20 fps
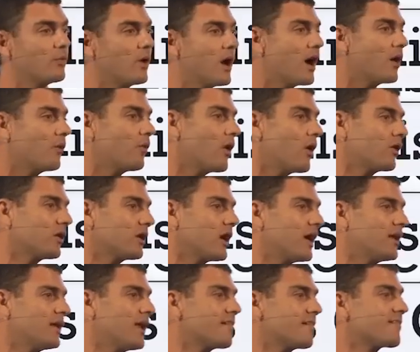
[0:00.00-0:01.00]
wow,
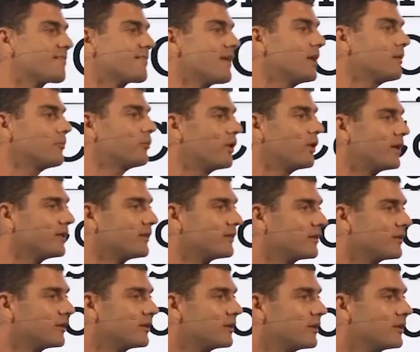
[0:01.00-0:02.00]
okay, let's celebrate.
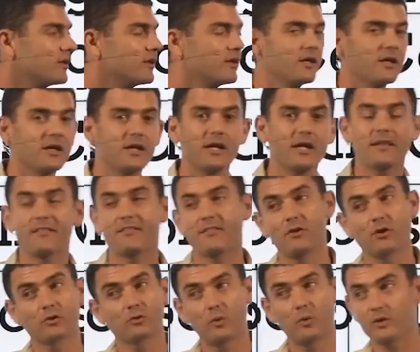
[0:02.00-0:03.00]
It's
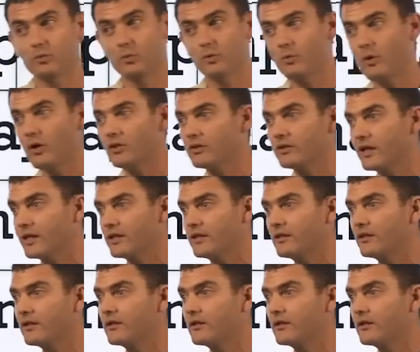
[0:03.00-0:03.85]
not what we wanted,